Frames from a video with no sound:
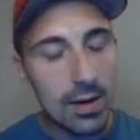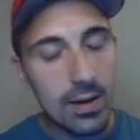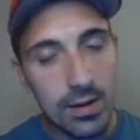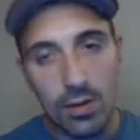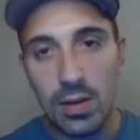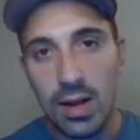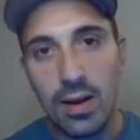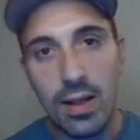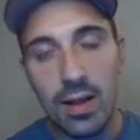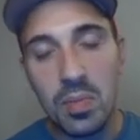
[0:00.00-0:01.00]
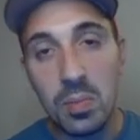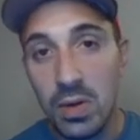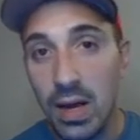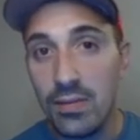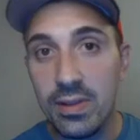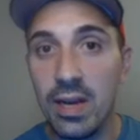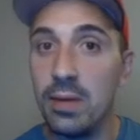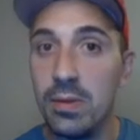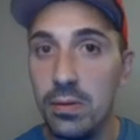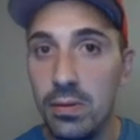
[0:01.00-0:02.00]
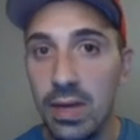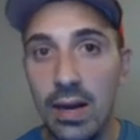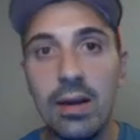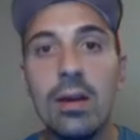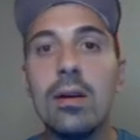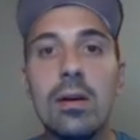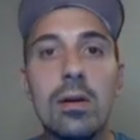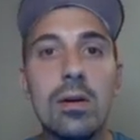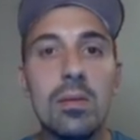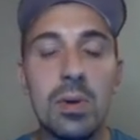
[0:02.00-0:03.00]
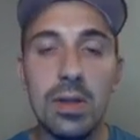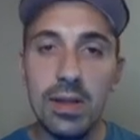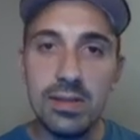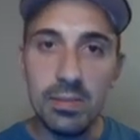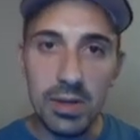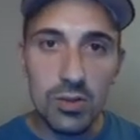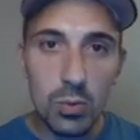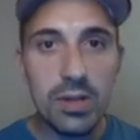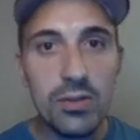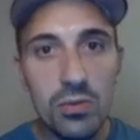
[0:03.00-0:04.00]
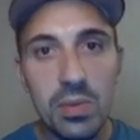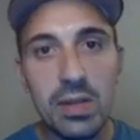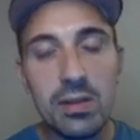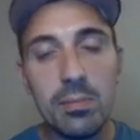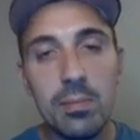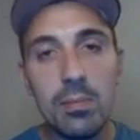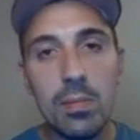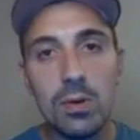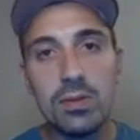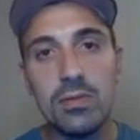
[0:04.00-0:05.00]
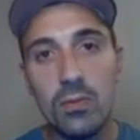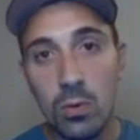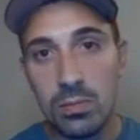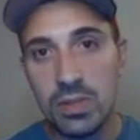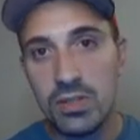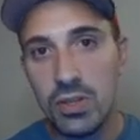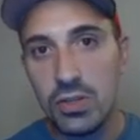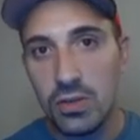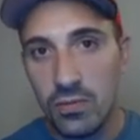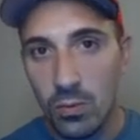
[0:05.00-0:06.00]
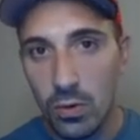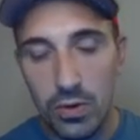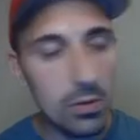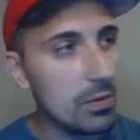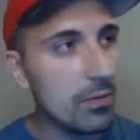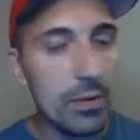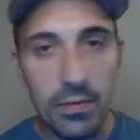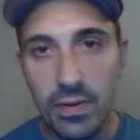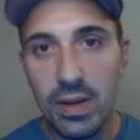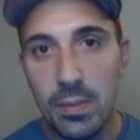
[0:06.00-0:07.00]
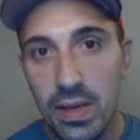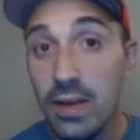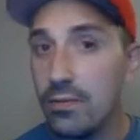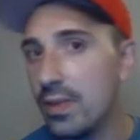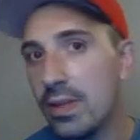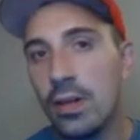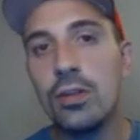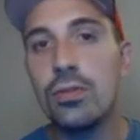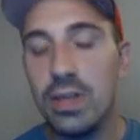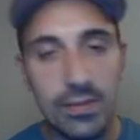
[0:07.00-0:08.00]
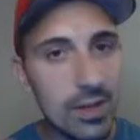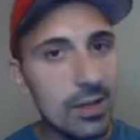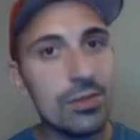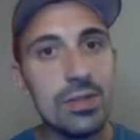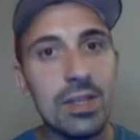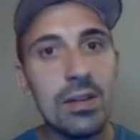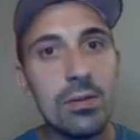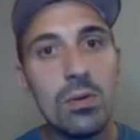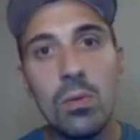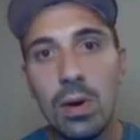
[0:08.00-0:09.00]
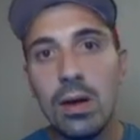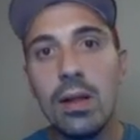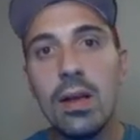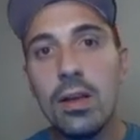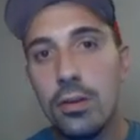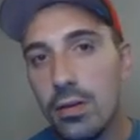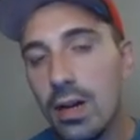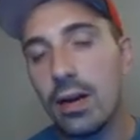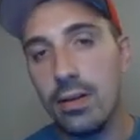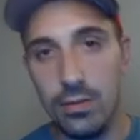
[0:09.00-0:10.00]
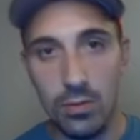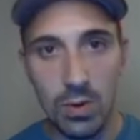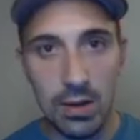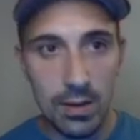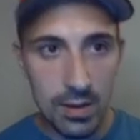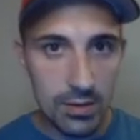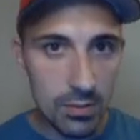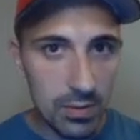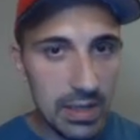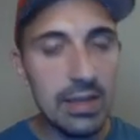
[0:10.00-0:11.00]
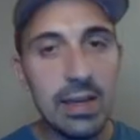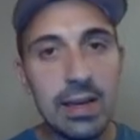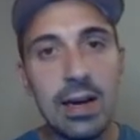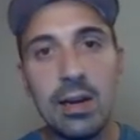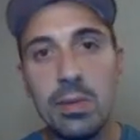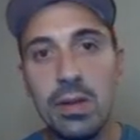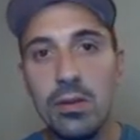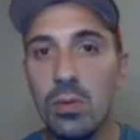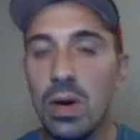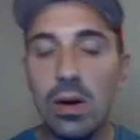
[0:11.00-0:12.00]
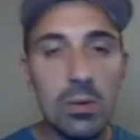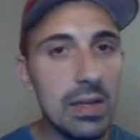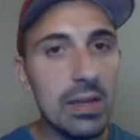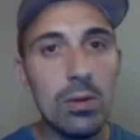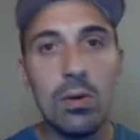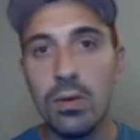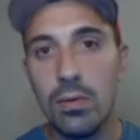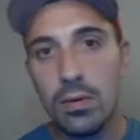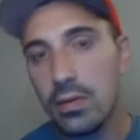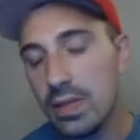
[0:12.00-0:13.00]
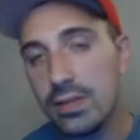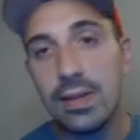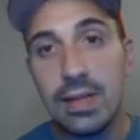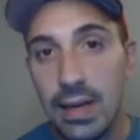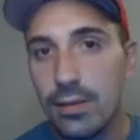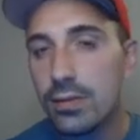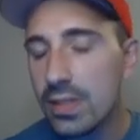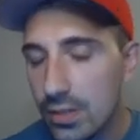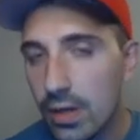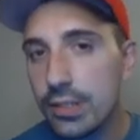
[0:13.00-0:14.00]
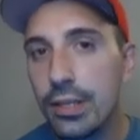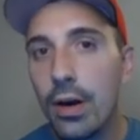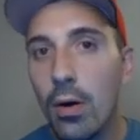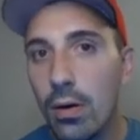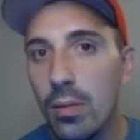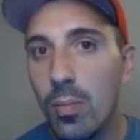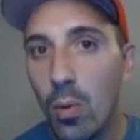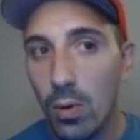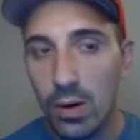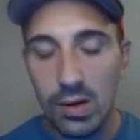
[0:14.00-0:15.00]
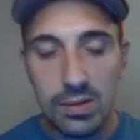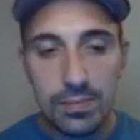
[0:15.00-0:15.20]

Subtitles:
I know not a lot of people have the time to do that, but it's the best way to make the most informed decision for you and for your family and for the country. If the country's not doing well, you're not going to do well. So we need the economy to do well. We need law and order, things like that. Those things are important.